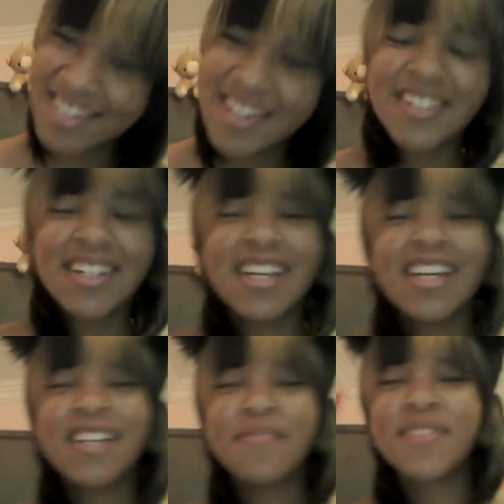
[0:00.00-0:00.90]
so
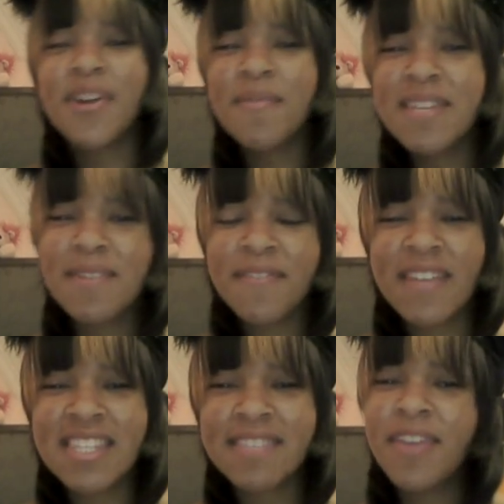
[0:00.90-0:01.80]
don't mean to be
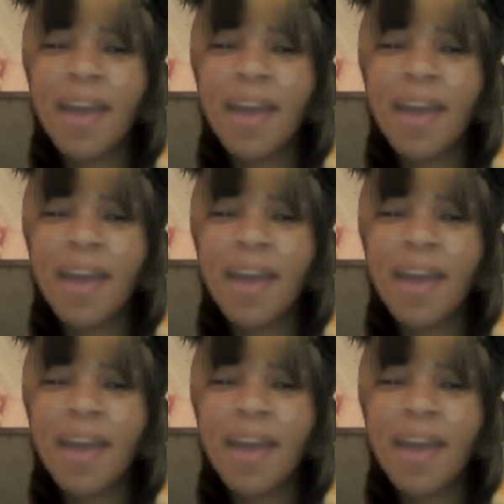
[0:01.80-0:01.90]
offensive.